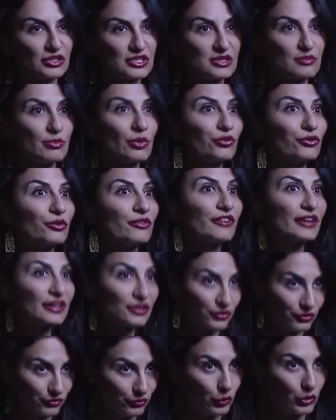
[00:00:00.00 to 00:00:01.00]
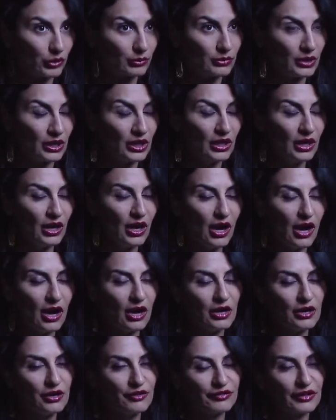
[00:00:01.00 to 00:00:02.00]
is the most effective form
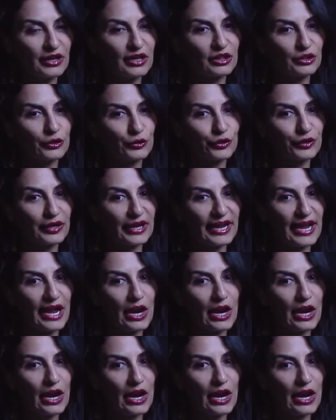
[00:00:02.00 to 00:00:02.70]
of uh, learning.